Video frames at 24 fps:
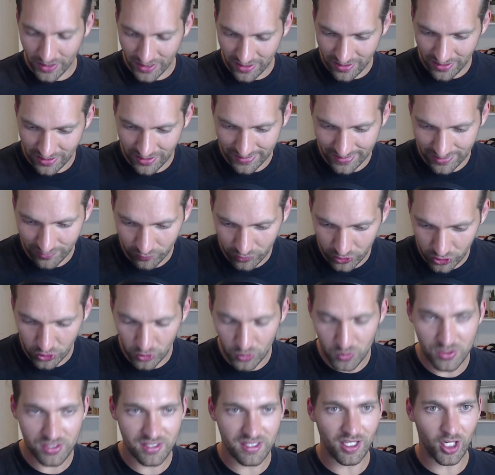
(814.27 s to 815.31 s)
I think it can
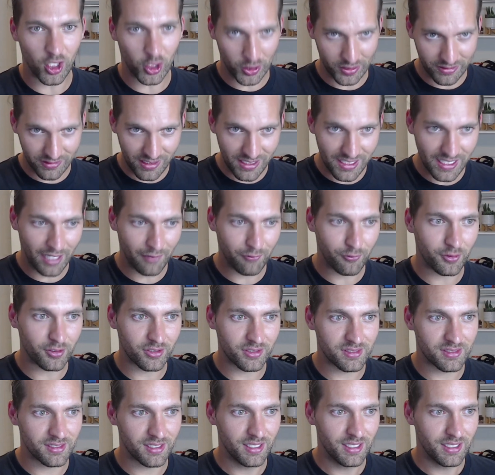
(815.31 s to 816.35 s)
reduce the R&D
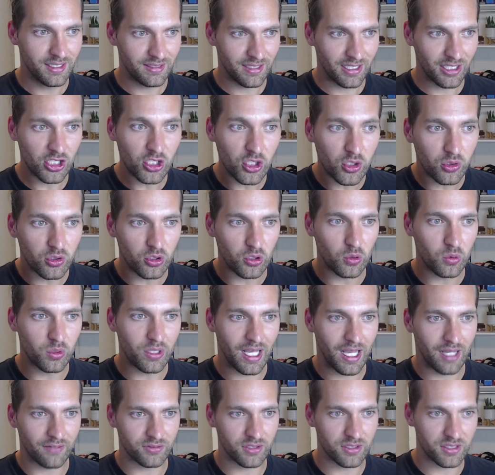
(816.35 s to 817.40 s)
efforts that you do to
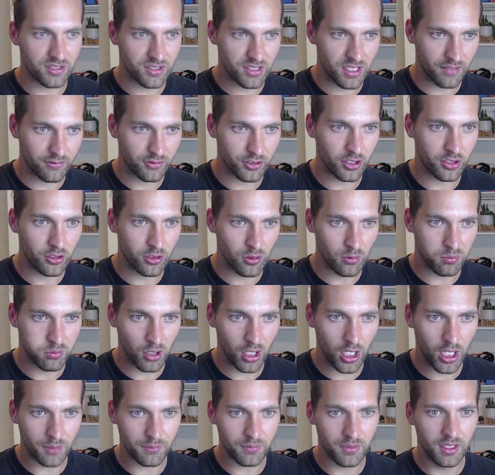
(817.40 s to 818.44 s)
have to discover a new
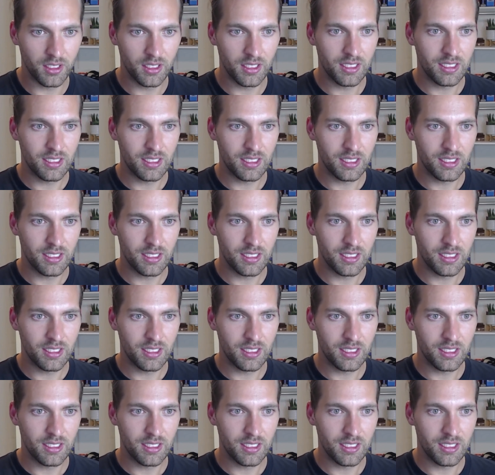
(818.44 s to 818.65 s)
prompt.